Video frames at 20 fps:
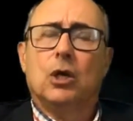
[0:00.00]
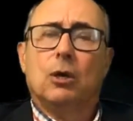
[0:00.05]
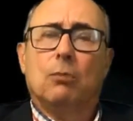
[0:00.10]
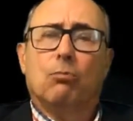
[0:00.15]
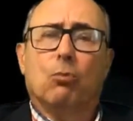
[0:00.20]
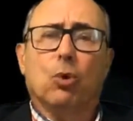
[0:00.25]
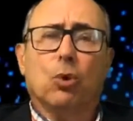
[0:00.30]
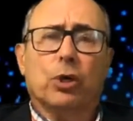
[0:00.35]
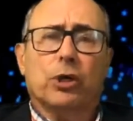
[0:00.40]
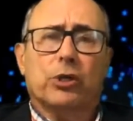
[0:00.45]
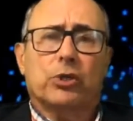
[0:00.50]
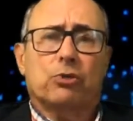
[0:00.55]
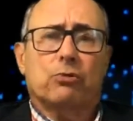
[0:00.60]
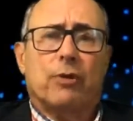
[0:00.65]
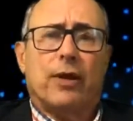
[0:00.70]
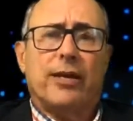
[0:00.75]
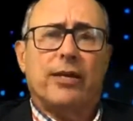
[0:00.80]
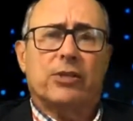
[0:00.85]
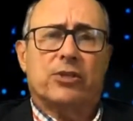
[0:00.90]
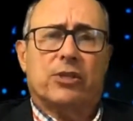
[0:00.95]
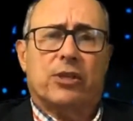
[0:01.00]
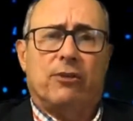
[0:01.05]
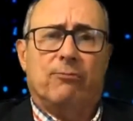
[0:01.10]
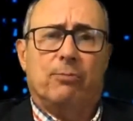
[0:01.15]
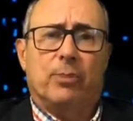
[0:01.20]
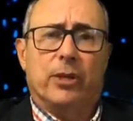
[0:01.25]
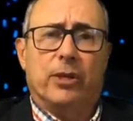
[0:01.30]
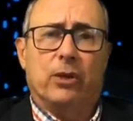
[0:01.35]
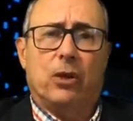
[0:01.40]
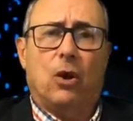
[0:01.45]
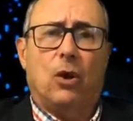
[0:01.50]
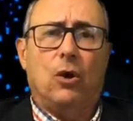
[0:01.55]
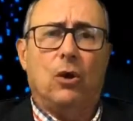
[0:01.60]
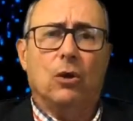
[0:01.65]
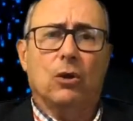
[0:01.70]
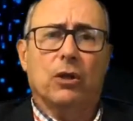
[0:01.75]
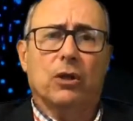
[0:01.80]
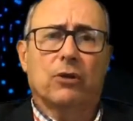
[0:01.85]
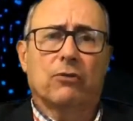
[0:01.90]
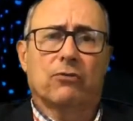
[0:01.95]
Mortgage rates have been
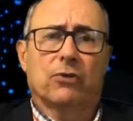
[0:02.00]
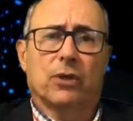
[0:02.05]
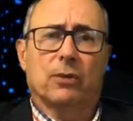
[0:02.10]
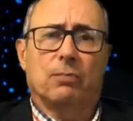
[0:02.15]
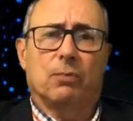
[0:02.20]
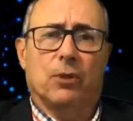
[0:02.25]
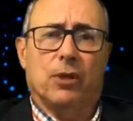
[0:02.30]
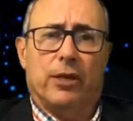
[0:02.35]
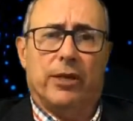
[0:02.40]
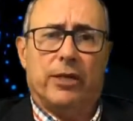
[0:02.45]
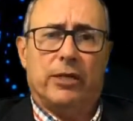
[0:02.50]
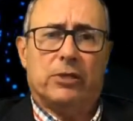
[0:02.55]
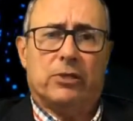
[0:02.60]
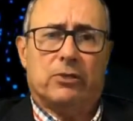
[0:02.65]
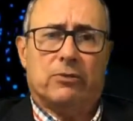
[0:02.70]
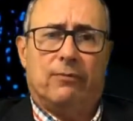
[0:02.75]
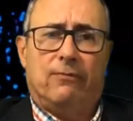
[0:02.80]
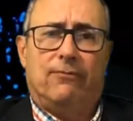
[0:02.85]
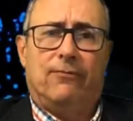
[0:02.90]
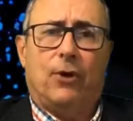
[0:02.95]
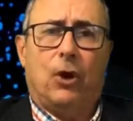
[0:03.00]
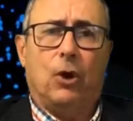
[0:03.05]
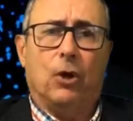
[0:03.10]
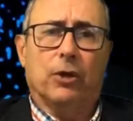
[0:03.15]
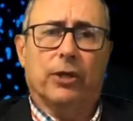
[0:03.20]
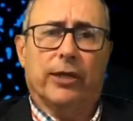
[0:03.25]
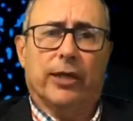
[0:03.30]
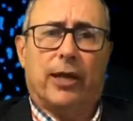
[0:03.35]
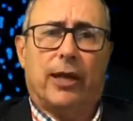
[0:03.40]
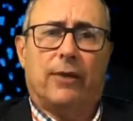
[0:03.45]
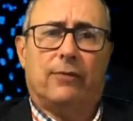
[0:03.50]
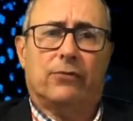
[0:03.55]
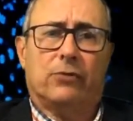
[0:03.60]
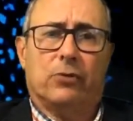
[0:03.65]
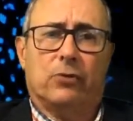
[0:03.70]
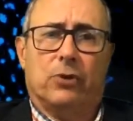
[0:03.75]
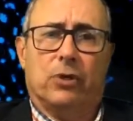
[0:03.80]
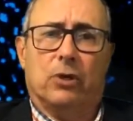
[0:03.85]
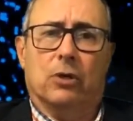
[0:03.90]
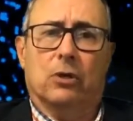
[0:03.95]
all over the place, falling after
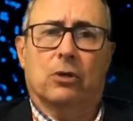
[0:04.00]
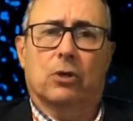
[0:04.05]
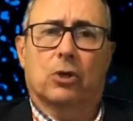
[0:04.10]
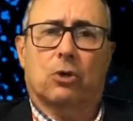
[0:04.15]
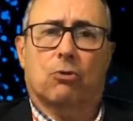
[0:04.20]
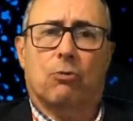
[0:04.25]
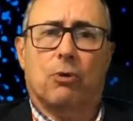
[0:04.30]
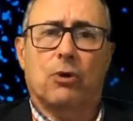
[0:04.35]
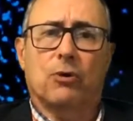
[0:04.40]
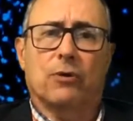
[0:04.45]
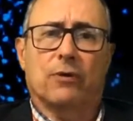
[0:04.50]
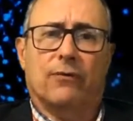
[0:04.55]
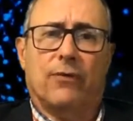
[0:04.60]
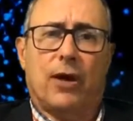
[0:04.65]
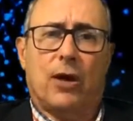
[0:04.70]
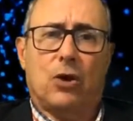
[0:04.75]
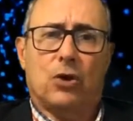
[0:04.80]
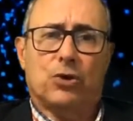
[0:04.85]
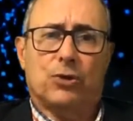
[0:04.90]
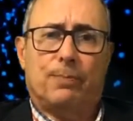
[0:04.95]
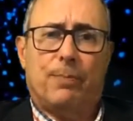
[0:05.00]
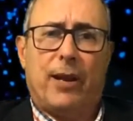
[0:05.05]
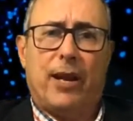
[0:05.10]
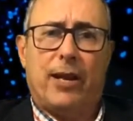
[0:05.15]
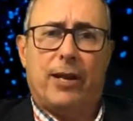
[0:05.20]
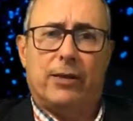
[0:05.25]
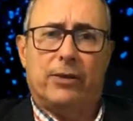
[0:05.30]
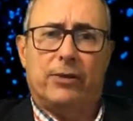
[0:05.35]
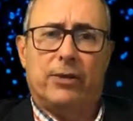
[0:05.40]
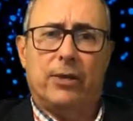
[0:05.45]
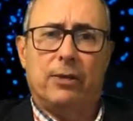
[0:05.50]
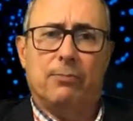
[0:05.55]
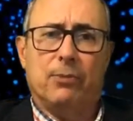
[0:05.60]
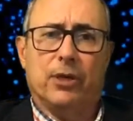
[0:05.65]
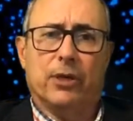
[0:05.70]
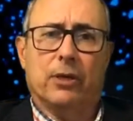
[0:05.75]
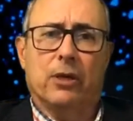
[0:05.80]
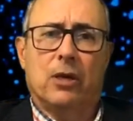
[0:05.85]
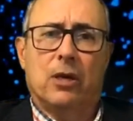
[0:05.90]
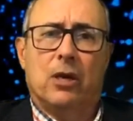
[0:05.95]
the coronavirus pandemic
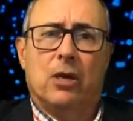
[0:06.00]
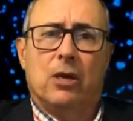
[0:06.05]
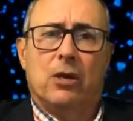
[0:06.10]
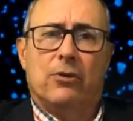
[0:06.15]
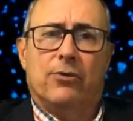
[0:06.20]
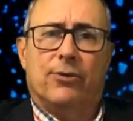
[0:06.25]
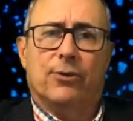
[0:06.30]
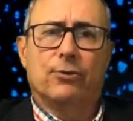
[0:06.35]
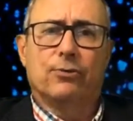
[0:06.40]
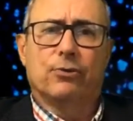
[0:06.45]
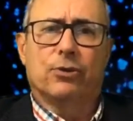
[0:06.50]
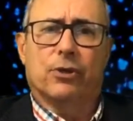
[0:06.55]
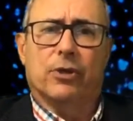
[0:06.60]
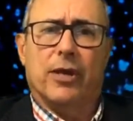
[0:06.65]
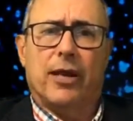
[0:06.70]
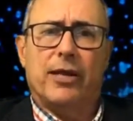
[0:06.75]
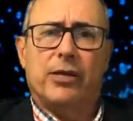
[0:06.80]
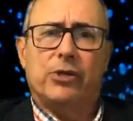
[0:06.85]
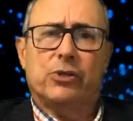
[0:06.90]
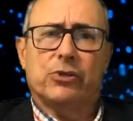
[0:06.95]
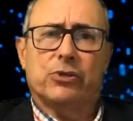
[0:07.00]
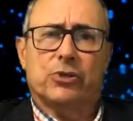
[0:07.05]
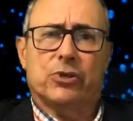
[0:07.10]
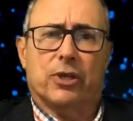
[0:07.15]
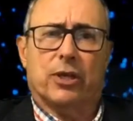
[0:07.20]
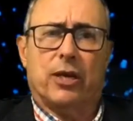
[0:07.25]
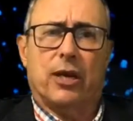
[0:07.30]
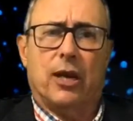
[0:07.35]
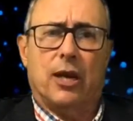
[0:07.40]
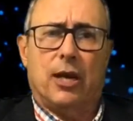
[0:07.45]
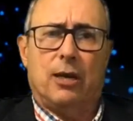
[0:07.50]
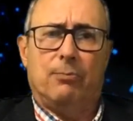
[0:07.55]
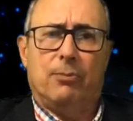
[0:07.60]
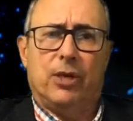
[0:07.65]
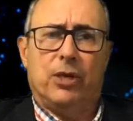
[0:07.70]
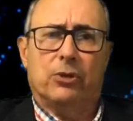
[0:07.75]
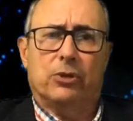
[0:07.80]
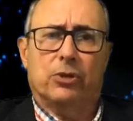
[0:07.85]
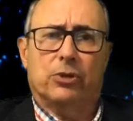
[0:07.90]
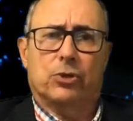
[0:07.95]
threw the nation's economy
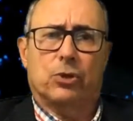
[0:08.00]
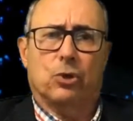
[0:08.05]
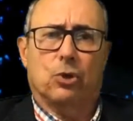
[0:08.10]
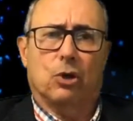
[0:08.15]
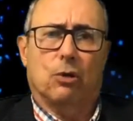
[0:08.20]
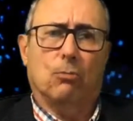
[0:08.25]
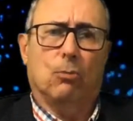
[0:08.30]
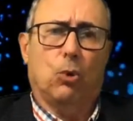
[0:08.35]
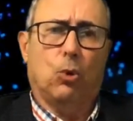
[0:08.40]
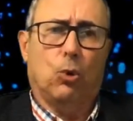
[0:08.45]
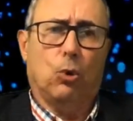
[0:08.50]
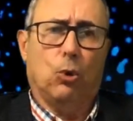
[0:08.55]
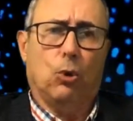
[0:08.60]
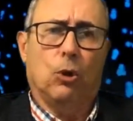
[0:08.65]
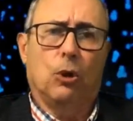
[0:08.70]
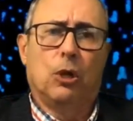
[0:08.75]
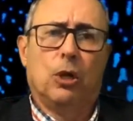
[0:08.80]
into turmoil,